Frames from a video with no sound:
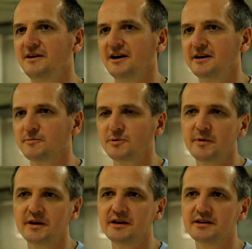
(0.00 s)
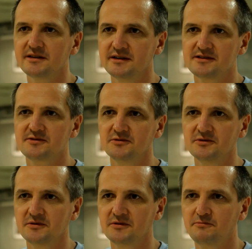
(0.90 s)
And what we need is
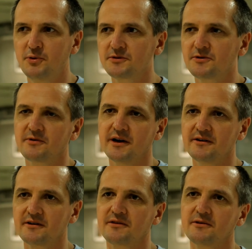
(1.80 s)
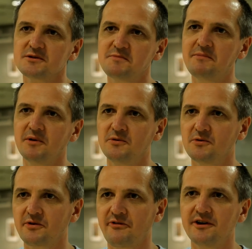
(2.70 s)
to put together those people who
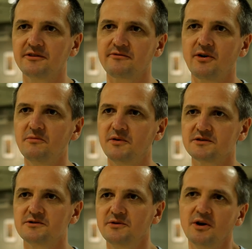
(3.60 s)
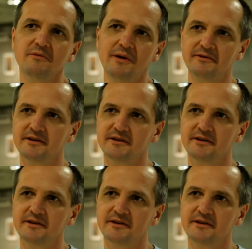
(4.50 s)
create the robots, who know about the